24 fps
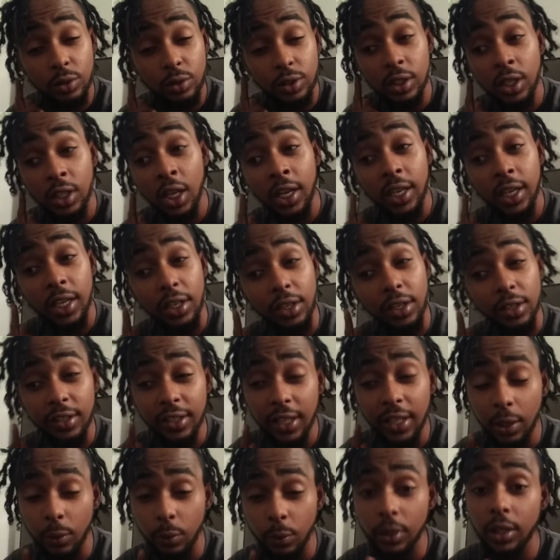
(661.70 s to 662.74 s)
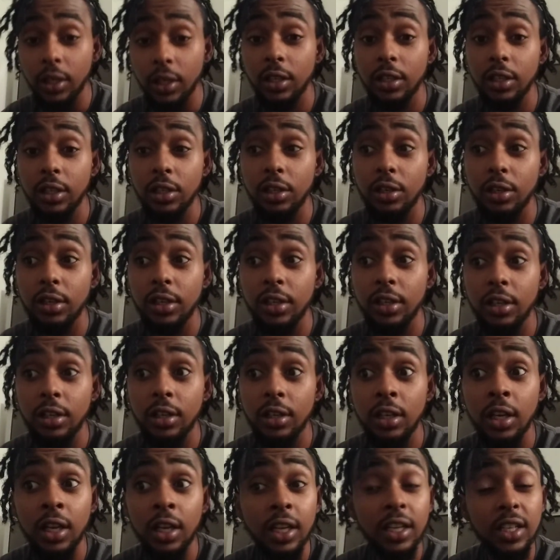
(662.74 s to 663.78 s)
or hearing that ringing in your ear.